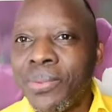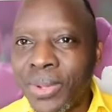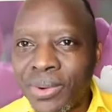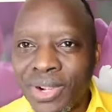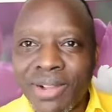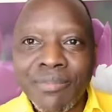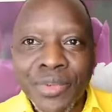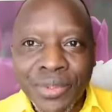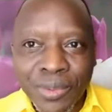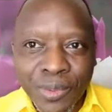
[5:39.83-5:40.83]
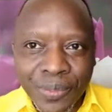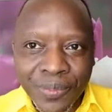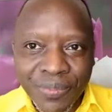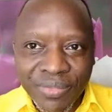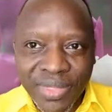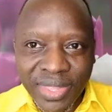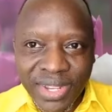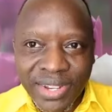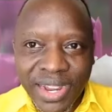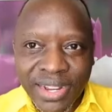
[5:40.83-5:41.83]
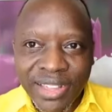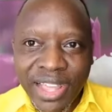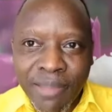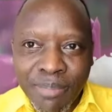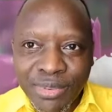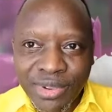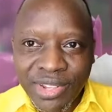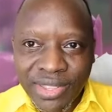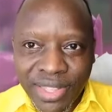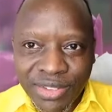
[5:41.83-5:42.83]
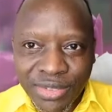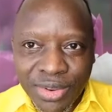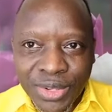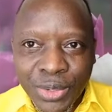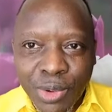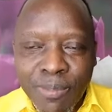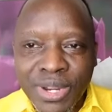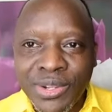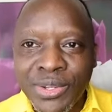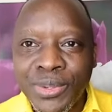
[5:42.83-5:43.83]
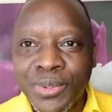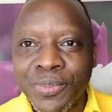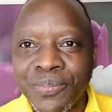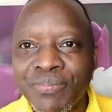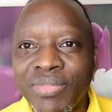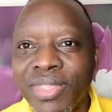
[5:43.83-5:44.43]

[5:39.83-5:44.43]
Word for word: Welcome to yet another episode that is going to open to you